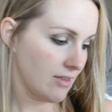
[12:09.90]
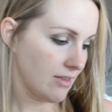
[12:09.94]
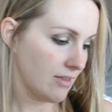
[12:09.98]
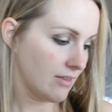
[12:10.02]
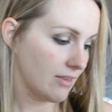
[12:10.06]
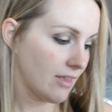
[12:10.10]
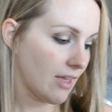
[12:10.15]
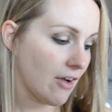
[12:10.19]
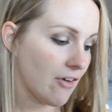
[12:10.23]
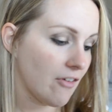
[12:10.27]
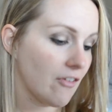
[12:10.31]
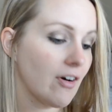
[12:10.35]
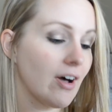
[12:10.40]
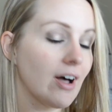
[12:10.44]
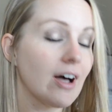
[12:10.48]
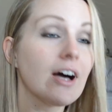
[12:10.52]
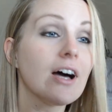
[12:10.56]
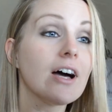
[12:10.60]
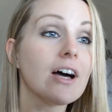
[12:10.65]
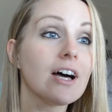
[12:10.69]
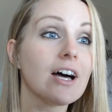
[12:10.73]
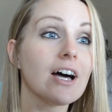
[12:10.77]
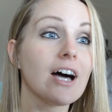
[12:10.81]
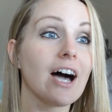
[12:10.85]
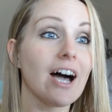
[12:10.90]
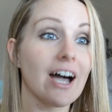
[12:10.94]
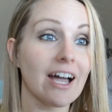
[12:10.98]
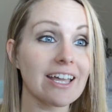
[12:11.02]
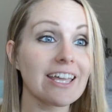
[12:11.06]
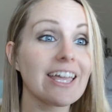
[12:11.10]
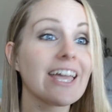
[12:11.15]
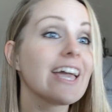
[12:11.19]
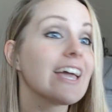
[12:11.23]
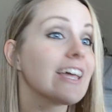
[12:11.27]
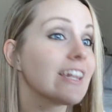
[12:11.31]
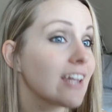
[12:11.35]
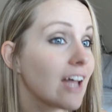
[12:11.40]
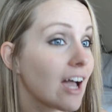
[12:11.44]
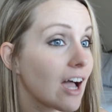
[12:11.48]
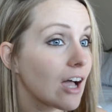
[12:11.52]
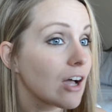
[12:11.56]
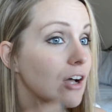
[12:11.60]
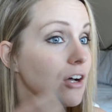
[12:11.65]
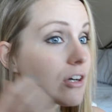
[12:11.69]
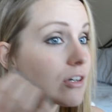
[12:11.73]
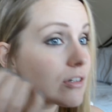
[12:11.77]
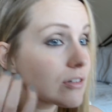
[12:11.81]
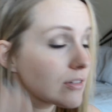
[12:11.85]
Now, I cannot,
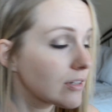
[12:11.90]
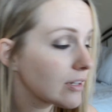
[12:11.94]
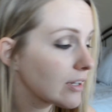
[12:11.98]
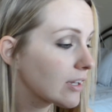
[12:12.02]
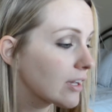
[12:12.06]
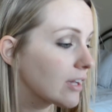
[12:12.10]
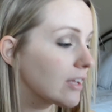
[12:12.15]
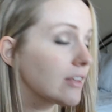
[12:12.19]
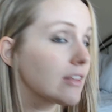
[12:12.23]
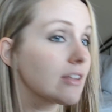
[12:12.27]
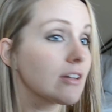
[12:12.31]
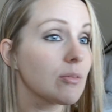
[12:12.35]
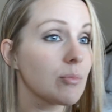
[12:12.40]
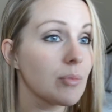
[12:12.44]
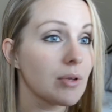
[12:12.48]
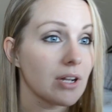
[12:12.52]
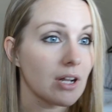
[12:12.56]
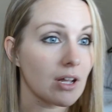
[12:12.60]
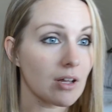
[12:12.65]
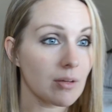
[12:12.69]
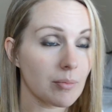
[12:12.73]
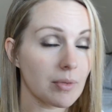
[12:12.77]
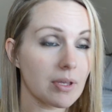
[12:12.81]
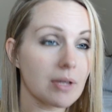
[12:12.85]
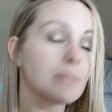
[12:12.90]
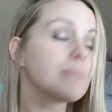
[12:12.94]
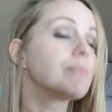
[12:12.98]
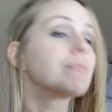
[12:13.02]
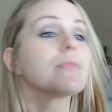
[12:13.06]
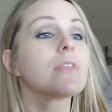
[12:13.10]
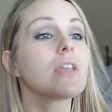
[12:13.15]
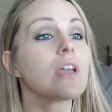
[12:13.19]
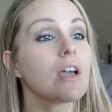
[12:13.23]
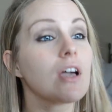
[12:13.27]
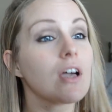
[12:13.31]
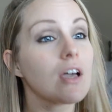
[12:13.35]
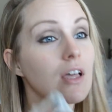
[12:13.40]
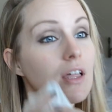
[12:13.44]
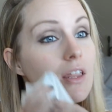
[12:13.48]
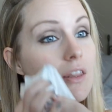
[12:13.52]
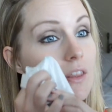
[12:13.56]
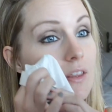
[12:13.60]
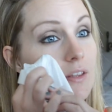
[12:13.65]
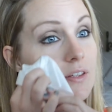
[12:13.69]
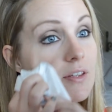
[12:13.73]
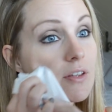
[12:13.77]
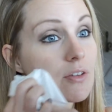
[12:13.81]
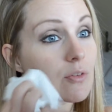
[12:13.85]
oh, I got a little bit.
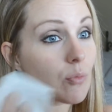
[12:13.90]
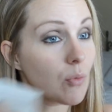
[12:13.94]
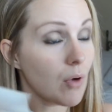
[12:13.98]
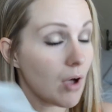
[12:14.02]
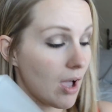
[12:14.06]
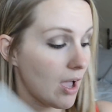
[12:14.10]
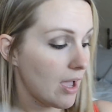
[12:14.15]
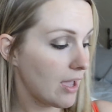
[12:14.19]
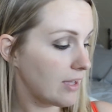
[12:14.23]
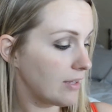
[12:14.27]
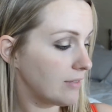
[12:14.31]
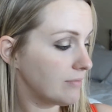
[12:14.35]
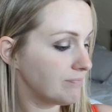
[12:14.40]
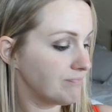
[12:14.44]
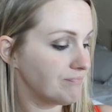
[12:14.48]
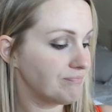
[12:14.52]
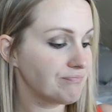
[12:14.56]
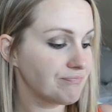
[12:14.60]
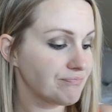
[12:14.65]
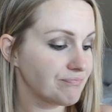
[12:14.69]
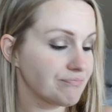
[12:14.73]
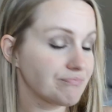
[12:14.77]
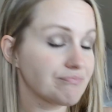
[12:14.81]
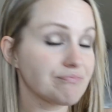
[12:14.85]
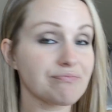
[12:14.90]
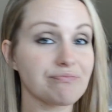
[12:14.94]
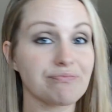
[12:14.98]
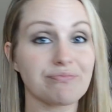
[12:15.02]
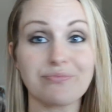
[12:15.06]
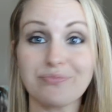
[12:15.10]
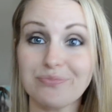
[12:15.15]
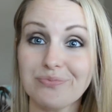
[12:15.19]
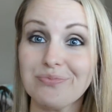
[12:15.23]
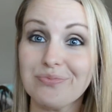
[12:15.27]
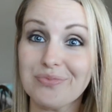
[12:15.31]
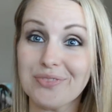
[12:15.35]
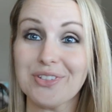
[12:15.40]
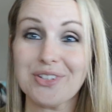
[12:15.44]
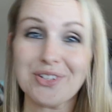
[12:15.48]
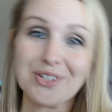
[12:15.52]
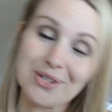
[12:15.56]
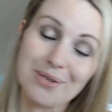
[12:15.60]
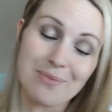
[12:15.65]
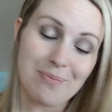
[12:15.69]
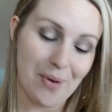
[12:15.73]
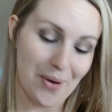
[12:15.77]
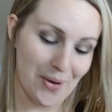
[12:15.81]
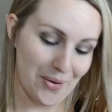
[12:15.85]
This is why you're
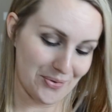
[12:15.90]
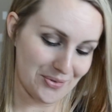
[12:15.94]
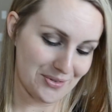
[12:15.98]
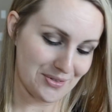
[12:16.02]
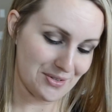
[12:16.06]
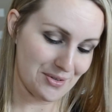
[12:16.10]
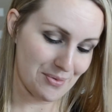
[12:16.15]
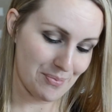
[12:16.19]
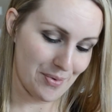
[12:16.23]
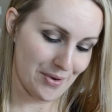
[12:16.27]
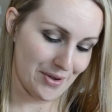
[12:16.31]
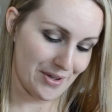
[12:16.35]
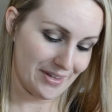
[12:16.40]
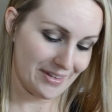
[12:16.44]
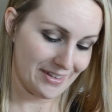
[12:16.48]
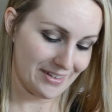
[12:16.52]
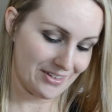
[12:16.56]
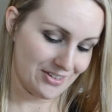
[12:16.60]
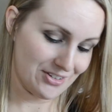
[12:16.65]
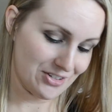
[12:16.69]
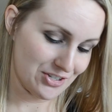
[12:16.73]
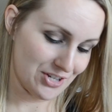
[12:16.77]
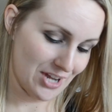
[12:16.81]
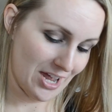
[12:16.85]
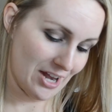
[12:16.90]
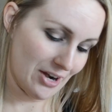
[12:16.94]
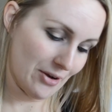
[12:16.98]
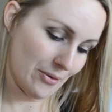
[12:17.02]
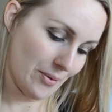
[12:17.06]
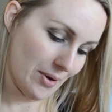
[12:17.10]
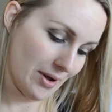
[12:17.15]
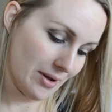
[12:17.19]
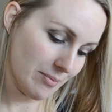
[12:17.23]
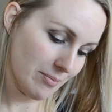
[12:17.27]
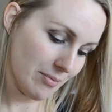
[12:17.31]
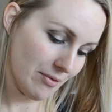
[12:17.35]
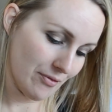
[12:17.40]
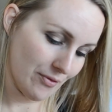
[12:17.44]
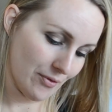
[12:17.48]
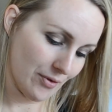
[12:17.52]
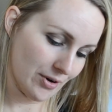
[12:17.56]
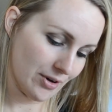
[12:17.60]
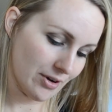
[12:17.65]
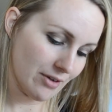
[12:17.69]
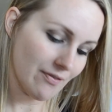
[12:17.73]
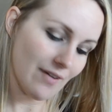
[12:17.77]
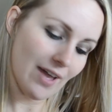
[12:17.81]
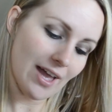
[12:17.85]
supposed to put your shadow on before
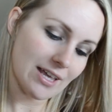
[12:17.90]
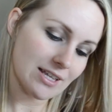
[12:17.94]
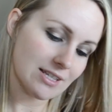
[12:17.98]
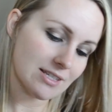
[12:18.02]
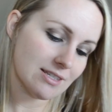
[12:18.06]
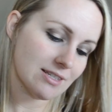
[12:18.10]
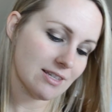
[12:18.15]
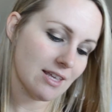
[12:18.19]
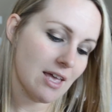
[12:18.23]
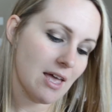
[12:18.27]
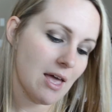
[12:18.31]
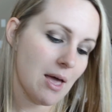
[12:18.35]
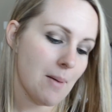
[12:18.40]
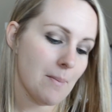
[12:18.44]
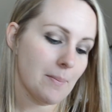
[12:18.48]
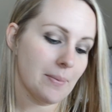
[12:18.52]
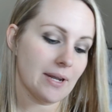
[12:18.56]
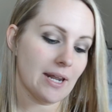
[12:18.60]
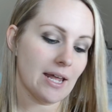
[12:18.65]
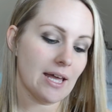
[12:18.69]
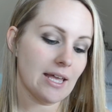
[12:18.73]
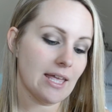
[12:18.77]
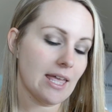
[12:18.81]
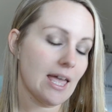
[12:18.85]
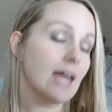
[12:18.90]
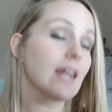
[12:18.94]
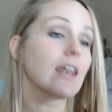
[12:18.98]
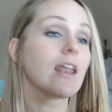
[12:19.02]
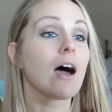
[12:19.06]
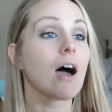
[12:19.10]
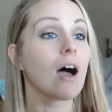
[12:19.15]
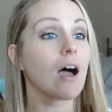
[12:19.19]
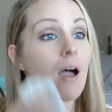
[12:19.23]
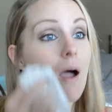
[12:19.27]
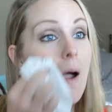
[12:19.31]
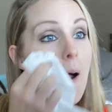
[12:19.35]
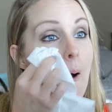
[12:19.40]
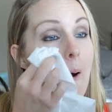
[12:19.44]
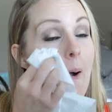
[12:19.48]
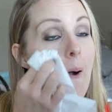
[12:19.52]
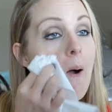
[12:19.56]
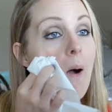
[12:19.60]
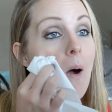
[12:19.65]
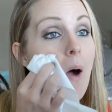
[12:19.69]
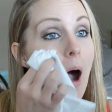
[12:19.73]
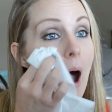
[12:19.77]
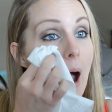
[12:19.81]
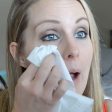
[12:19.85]
your face. But I cannot.
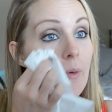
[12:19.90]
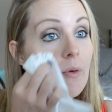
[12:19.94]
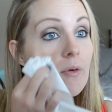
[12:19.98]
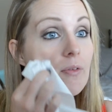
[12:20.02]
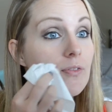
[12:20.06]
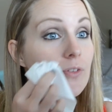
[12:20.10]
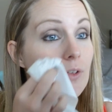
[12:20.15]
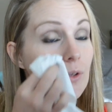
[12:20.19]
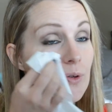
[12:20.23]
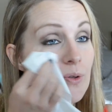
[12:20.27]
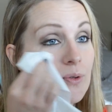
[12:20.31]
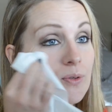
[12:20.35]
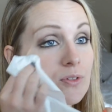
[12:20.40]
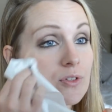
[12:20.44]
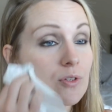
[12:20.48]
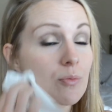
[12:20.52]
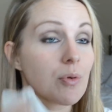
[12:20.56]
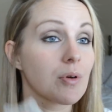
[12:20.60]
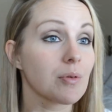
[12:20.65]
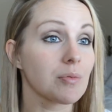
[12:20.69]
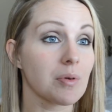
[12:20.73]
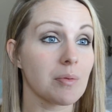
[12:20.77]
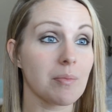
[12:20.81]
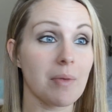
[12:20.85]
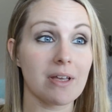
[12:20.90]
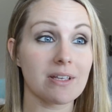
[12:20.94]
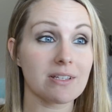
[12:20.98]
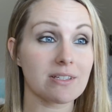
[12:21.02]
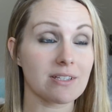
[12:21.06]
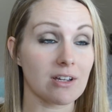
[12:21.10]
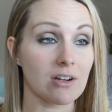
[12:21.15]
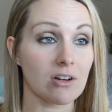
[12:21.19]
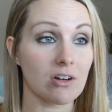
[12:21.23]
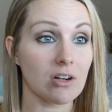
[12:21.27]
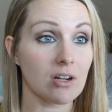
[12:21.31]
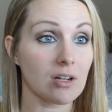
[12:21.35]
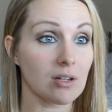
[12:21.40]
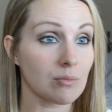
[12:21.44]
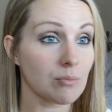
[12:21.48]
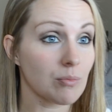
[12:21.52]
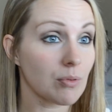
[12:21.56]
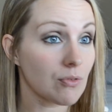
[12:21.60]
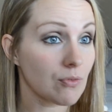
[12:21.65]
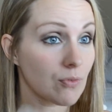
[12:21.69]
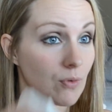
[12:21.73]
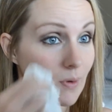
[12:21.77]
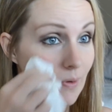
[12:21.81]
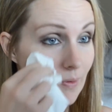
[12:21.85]
I refuse to put my mascara on
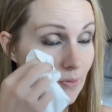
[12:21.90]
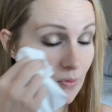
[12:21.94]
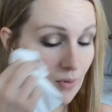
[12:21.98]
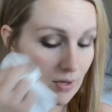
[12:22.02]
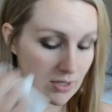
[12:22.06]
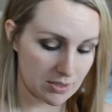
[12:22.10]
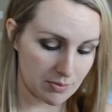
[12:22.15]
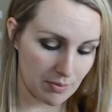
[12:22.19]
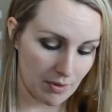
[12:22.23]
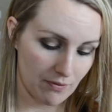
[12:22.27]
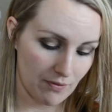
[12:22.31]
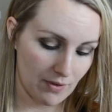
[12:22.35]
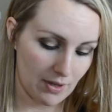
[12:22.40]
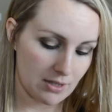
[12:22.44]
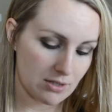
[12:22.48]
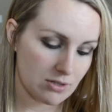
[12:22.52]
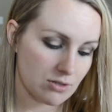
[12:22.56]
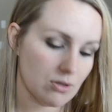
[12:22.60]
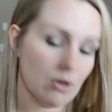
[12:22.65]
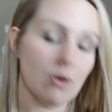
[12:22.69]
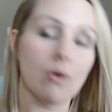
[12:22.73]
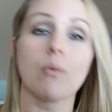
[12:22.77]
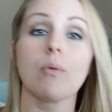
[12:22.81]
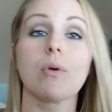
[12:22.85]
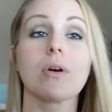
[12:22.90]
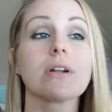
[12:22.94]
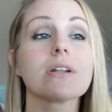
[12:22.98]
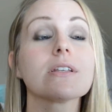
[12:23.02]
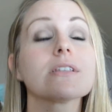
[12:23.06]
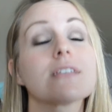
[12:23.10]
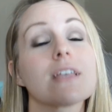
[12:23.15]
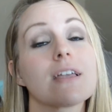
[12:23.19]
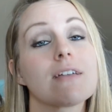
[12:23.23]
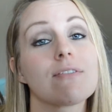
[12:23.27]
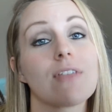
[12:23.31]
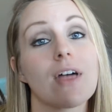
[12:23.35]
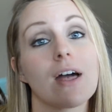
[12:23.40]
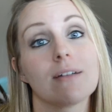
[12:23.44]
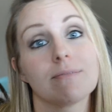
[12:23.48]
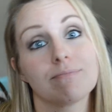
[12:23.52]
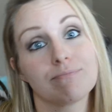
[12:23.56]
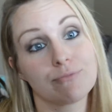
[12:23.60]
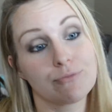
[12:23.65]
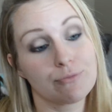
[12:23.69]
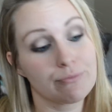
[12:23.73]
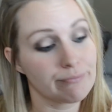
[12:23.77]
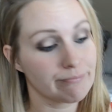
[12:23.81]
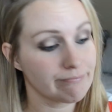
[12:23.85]
before the rest of my face. So we're going to save that.
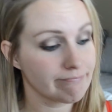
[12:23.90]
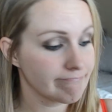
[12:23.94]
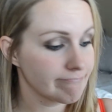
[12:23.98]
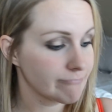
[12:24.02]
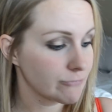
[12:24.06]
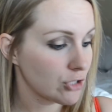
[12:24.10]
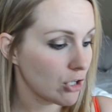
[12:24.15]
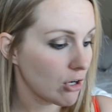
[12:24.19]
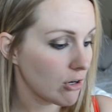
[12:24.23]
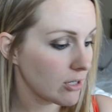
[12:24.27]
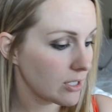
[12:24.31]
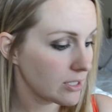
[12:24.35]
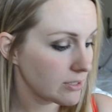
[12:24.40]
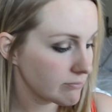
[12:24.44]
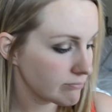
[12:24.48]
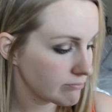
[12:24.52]
Sorry.